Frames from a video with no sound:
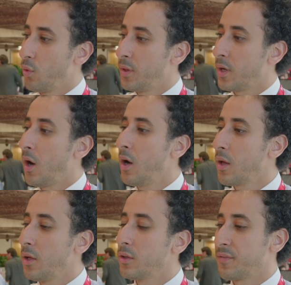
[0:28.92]
there are
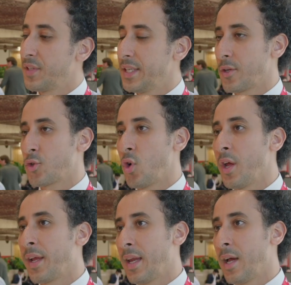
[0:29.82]
a lot of data
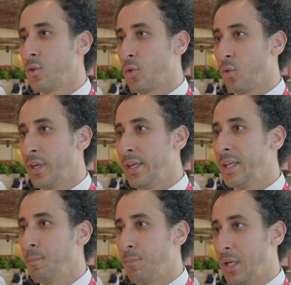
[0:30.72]
trying now to
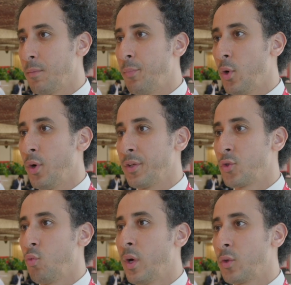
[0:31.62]
really
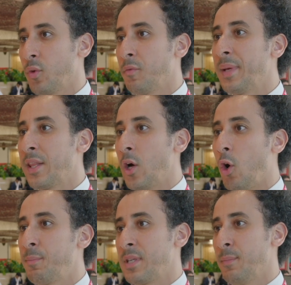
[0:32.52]
pinpoint what would be the
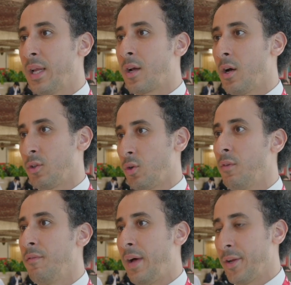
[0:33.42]
optimal
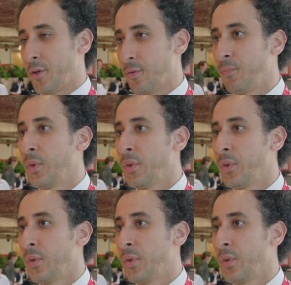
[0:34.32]
cutoff value,